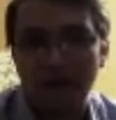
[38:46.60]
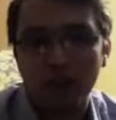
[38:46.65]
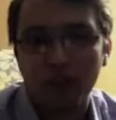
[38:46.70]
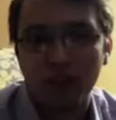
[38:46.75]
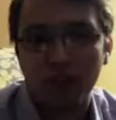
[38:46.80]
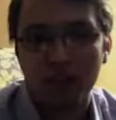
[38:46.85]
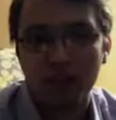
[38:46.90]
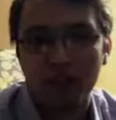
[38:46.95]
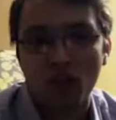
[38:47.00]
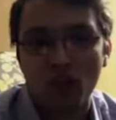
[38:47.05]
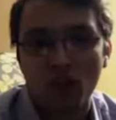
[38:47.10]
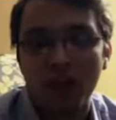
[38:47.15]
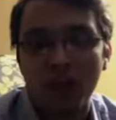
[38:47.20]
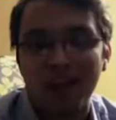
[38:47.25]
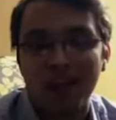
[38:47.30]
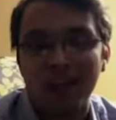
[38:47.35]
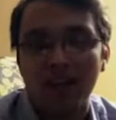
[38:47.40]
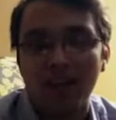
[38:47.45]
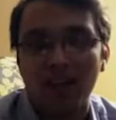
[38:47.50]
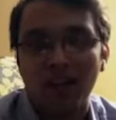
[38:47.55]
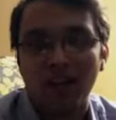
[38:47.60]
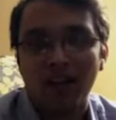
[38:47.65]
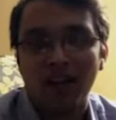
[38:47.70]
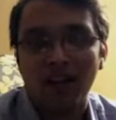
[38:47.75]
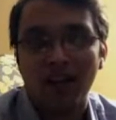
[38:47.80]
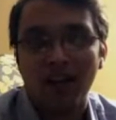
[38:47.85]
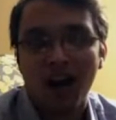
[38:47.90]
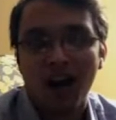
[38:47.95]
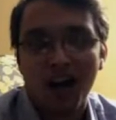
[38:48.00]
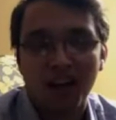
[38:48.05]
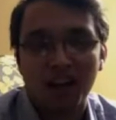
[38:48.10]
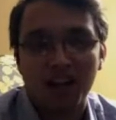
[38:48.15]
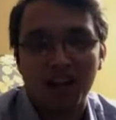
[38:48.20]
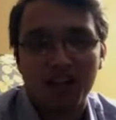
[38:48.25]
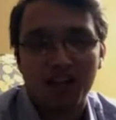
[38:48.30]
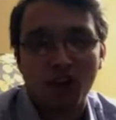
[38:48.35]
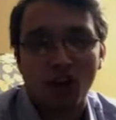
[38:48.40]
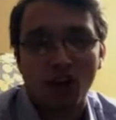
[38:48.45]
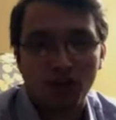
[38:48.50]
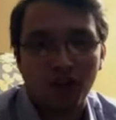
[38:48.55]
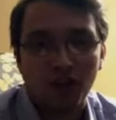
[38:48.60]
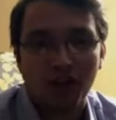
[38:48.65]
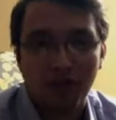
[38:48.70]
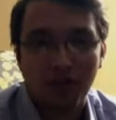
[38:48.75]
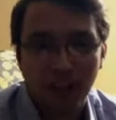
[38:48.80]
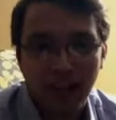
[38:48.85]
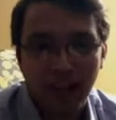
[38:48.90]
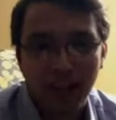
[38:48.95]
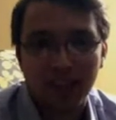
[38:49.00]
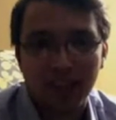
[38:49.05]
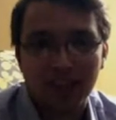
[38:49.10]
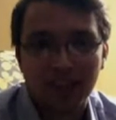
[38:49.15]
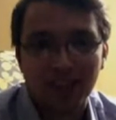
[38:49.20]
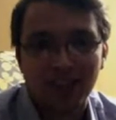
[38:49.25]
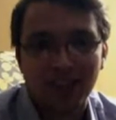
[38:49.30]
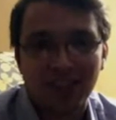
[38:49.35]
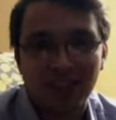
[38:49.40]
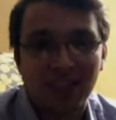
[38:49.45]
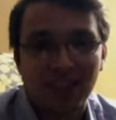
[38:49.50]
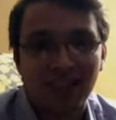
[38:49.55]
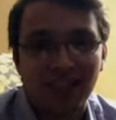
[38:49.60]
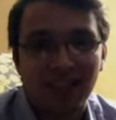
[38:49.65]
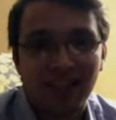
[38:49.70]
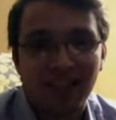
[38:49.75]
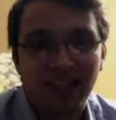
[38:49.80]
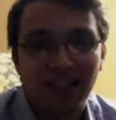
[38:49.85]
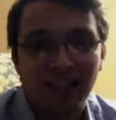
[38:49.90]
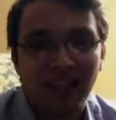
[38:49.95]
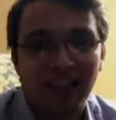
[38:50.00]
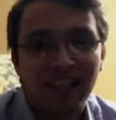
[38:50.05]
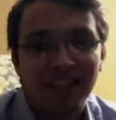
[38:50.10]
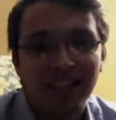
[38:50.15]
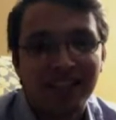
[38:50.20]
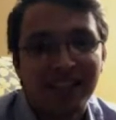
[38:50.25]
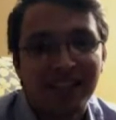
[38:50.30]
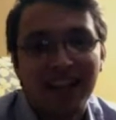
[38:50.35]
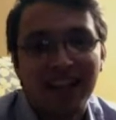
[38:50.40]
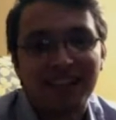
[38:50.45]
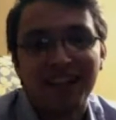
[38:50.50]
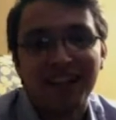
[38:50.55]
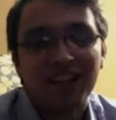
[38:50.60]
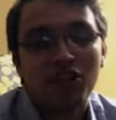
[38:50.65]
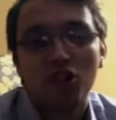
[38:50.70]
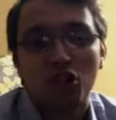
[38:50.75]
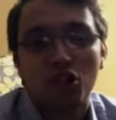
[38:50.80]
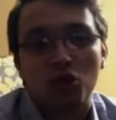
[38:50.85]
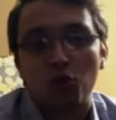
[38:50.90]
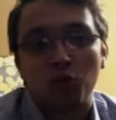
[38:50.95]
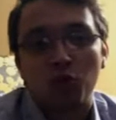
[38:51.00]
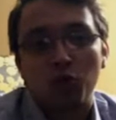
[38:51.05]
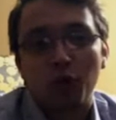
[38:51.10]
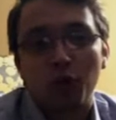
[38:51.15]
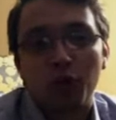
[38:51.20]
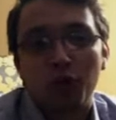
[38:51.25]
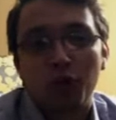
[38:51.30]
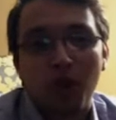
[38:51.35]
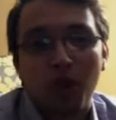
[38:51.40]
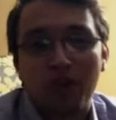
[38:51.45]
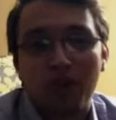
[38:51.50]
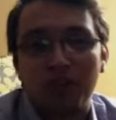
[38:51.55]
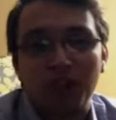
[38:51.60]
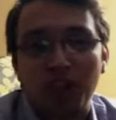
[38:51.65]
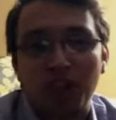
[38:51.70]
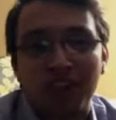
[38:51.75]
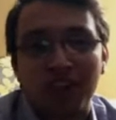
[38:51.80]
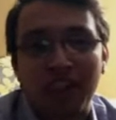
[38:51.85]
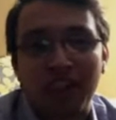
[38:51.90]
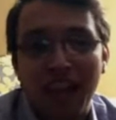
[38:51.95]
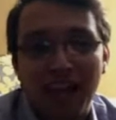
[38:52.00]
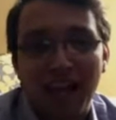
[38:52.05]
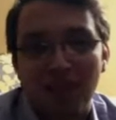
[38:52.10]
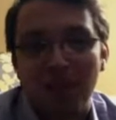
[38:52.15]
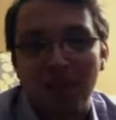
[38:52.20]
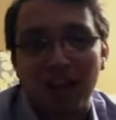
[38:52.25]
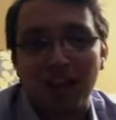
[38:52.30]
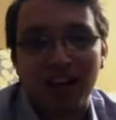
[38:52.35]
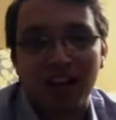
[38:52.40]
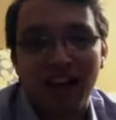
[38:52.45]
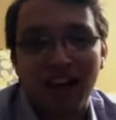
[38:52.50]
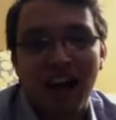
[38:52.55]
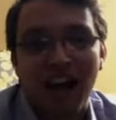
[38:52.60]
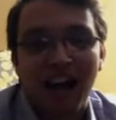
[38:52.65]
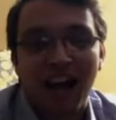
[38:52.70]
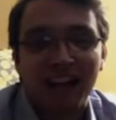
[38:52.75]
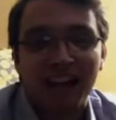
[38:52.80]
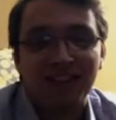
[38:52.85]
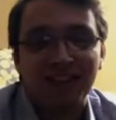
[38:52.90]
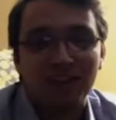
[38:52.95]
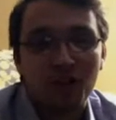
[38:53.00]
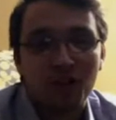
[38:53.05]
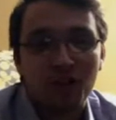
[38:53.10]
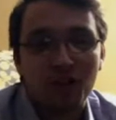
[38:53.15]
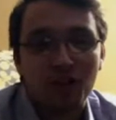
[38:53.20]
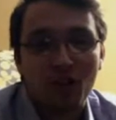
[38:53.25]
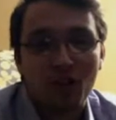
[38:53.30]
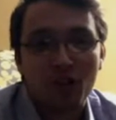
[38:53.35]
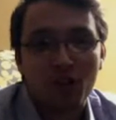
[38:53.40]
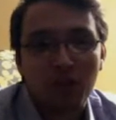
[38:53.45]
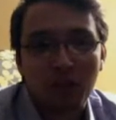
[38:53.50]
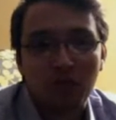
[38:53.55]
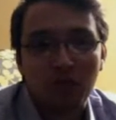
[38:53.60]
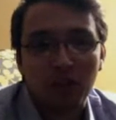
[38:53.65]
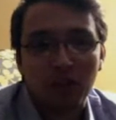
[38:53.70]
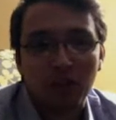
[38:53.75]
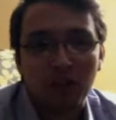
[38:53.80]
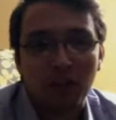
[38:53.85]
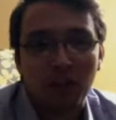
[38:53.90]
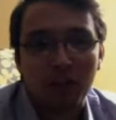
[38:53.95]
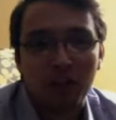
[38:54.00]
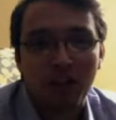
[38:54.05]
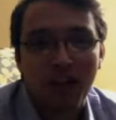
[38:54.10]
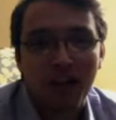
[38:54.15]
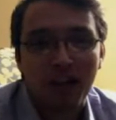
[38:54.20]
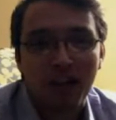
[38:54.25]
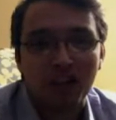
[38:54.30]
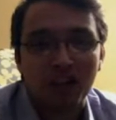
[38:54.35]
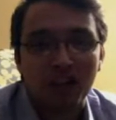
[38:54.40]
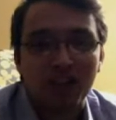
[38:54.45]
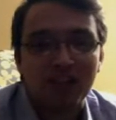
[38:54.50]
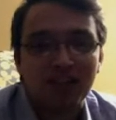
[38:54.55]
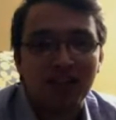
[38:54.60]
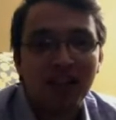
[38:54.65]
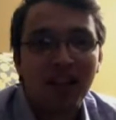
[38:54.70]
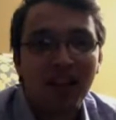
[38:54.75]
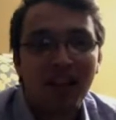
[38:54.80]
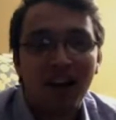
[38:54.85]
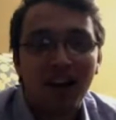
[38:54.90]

you're doing an adult thing, that's just rude whether you're gaming or not. Those people are obnoxious.